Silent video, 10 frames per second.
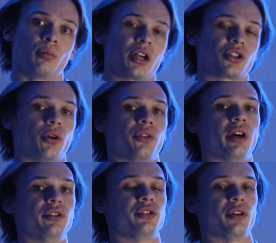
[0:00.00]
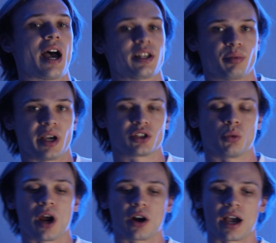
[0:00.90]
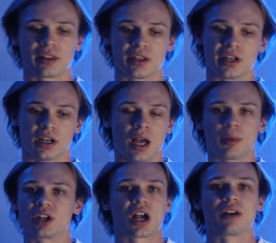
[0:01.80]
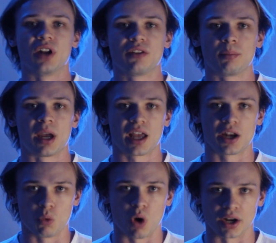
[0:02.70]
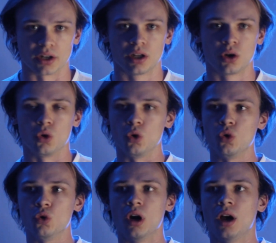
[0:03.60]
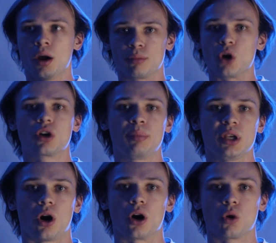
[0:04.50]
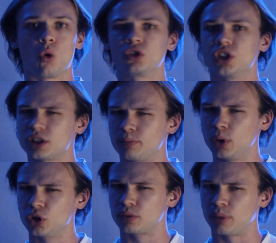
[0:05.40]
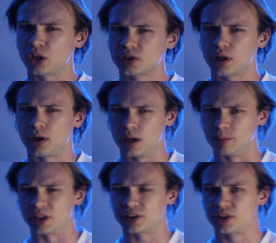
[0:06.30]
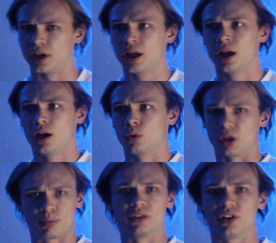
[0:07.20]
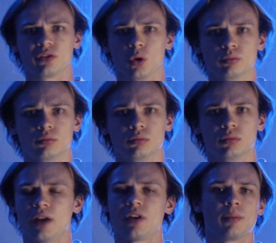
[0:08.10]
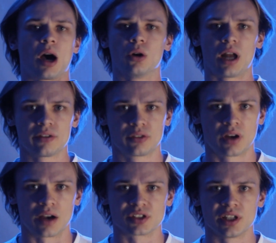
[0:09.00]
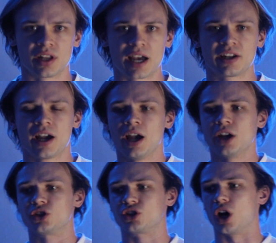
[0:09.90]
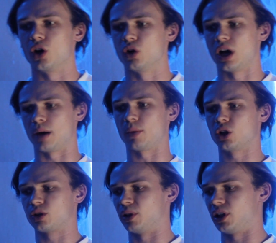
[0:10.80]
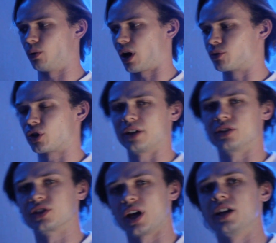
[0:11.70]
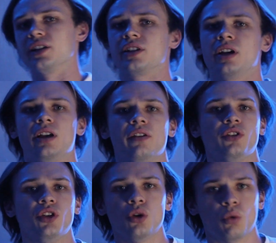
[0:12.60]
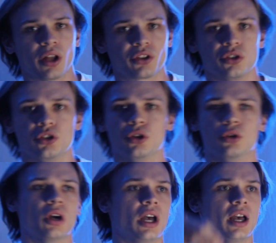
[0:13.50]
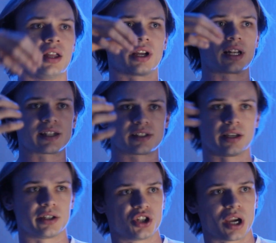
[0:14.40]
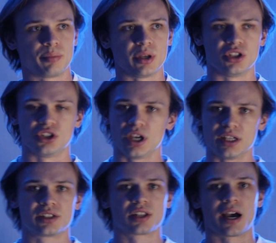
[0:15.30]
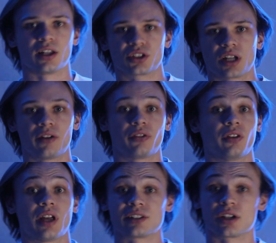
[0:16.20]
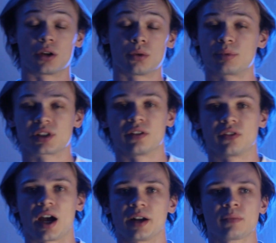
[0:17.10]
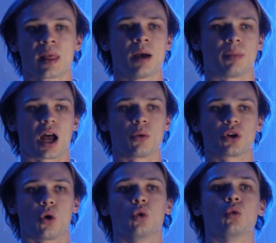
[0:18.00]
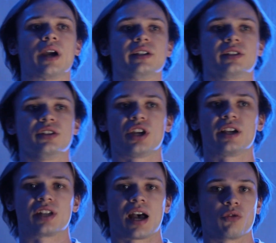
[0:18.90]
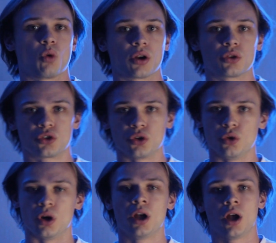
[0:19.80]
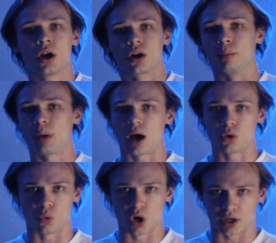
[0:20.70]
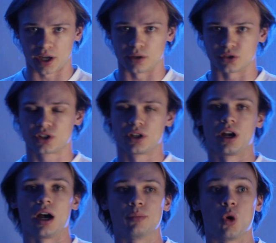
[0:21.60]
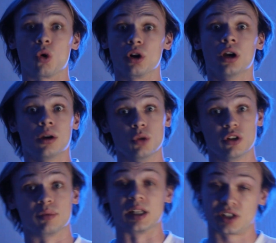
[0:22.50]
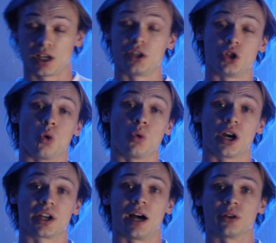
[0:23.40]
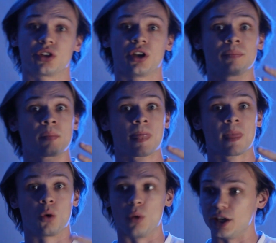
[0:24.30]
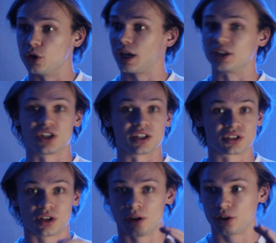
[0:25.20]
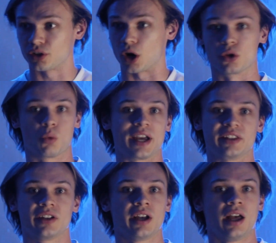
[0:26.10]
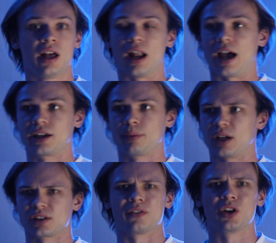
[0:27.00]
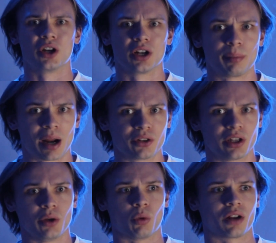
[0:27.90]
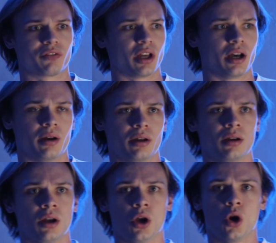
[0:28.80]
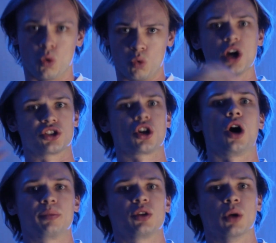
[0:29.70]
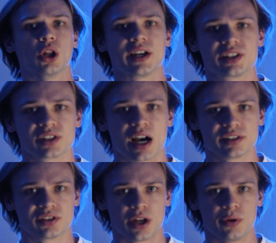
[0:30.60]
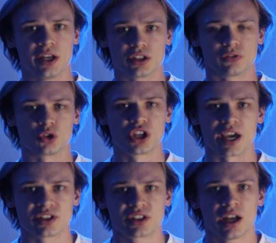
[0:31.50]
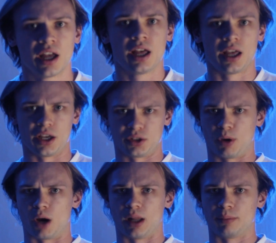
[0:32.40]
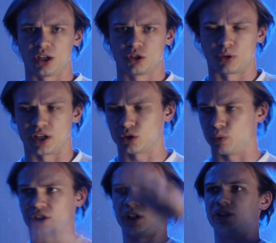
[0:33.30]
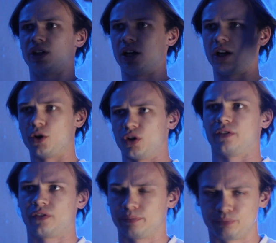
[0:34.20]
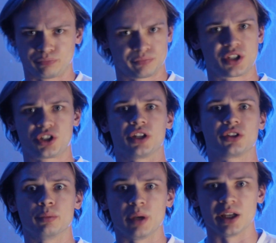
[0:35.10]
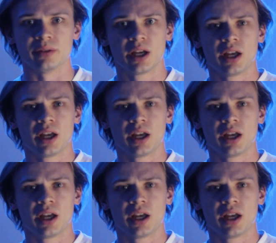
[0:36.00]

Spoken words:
much on those two aspects, where I think, because I've never met anyone who broke a PR or just pushed past their limits with perfect form. Never in my whole life I've seen that. So ultimately what I'm trying to say is, if you want to do the classic JPG style stuff, that's 100% fine, but I would always suggest have 1 or 2 compound workouts or movements in your workout where you can just throw the weight. Like, because I've heard apparently one of the worst optimal exercises there is for chest is barbell bench press, which is a load of shit to me,